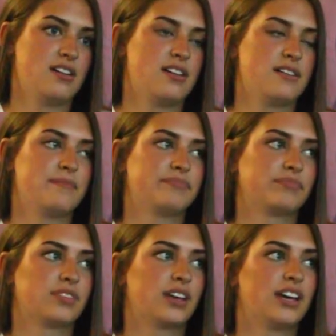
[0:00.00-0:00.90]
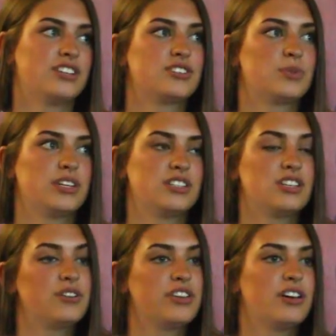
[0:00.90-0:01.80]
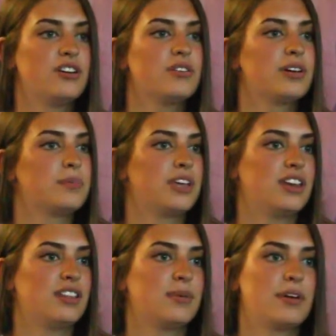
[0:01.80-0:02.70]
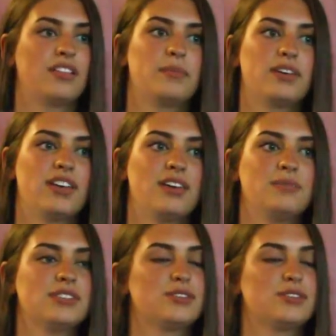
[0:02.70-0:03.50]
I just went to Tokyo, competed in the Paralympic Games.